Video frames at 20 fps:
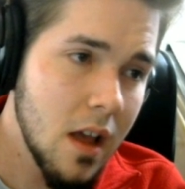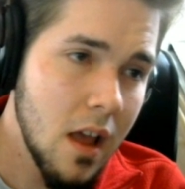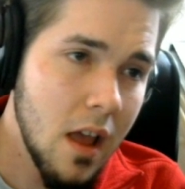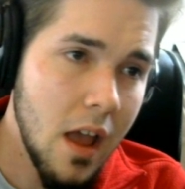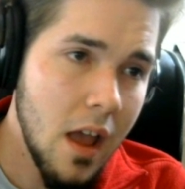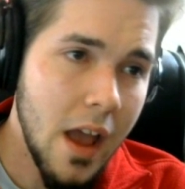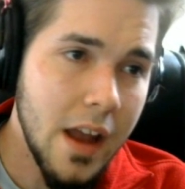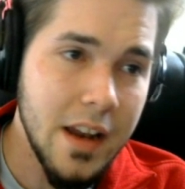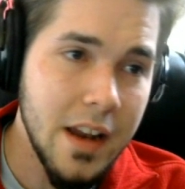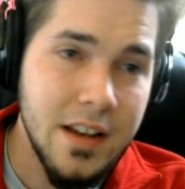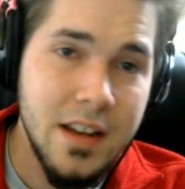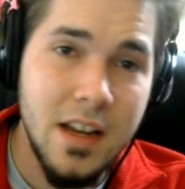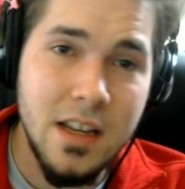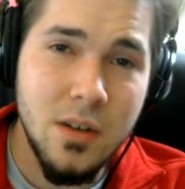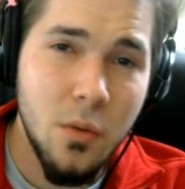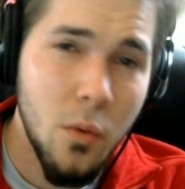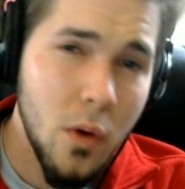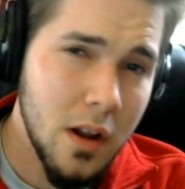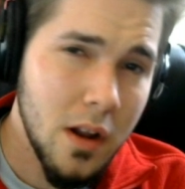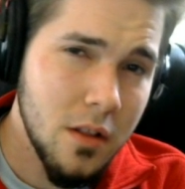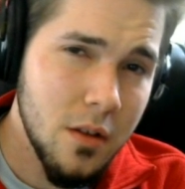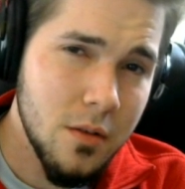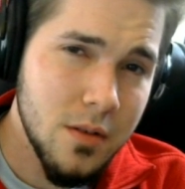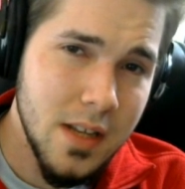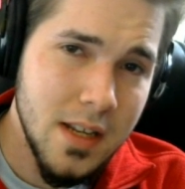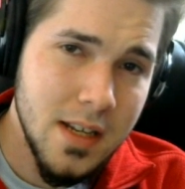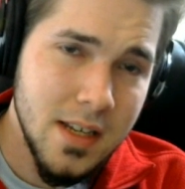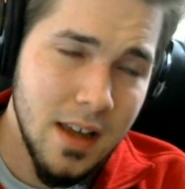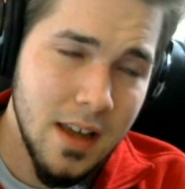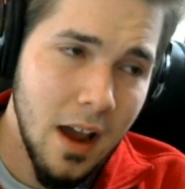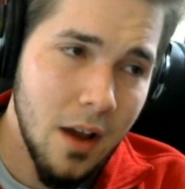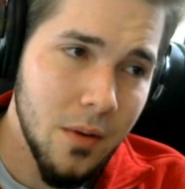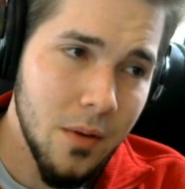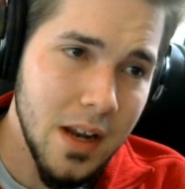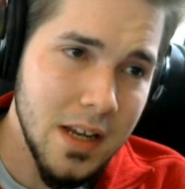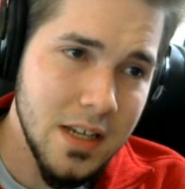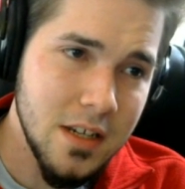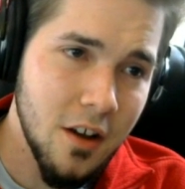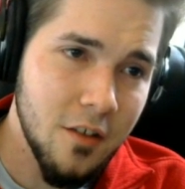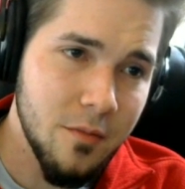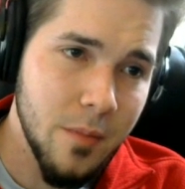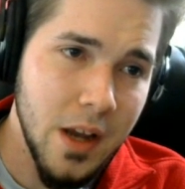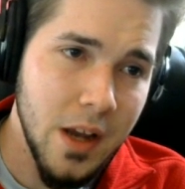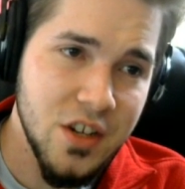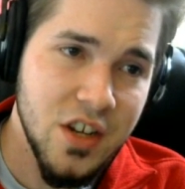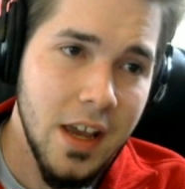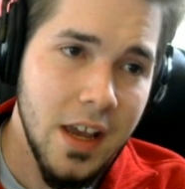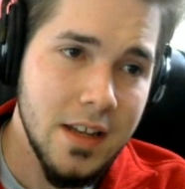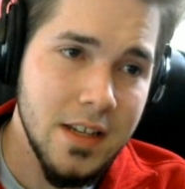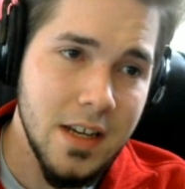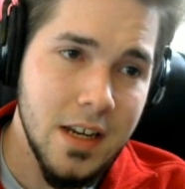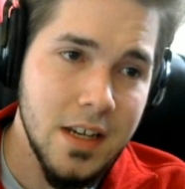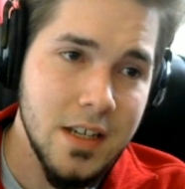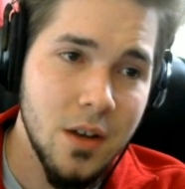And he doesn't want to lose this guy when I still have my Chansey,